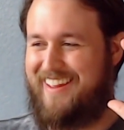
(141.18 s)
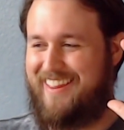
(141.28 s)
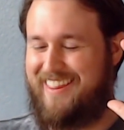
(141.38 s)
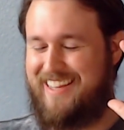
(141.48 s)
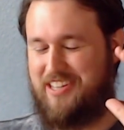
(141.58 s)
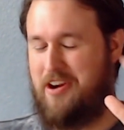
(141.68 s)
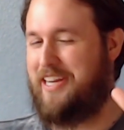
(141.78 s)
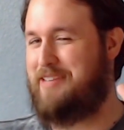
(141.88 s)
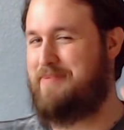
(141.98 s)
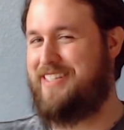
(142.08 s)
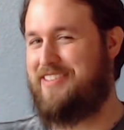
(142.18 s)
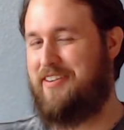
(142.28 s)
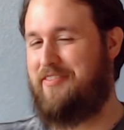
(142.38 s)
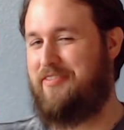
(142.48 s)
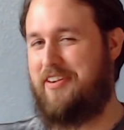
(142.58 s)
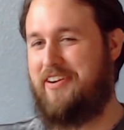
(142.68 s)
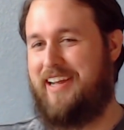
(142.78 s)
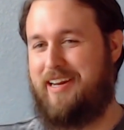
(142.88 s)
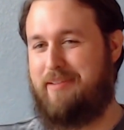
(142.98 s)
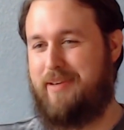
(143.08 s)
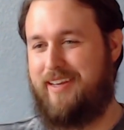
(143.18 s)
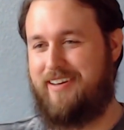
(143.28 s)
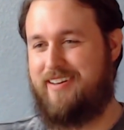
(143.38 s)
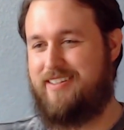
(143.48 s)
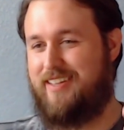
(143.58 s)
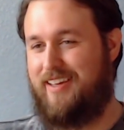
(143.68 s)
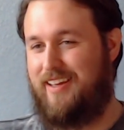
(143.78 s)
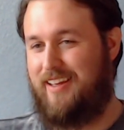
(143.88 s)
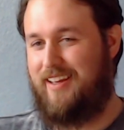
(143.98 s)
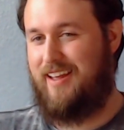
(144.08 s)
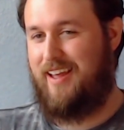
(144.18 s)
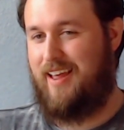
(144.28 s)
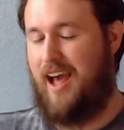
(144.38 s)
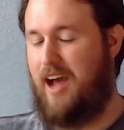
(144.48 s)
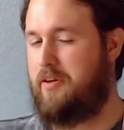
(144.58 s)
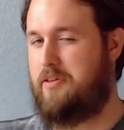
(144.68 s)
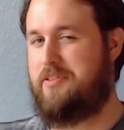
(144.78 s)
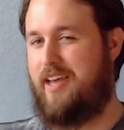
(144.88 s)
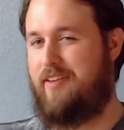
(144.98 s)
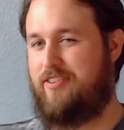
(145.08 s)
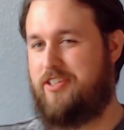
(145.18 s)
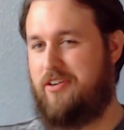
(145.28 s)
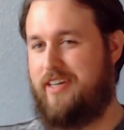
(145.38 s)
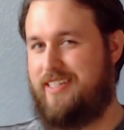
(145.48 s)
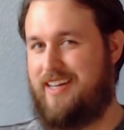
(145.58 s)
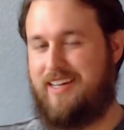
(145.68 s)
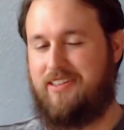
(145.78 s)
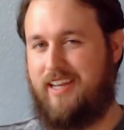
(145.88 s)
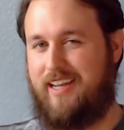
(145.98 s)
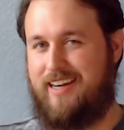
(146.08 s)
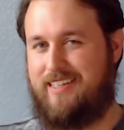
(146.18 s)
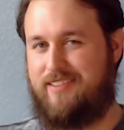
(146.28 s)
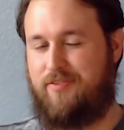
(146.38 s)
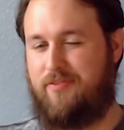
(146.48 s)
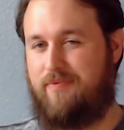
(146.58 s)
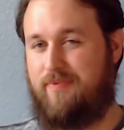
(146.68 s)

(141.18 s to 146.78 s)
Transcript: These arguments are infuriating because how do you say for sure he's not looking at his...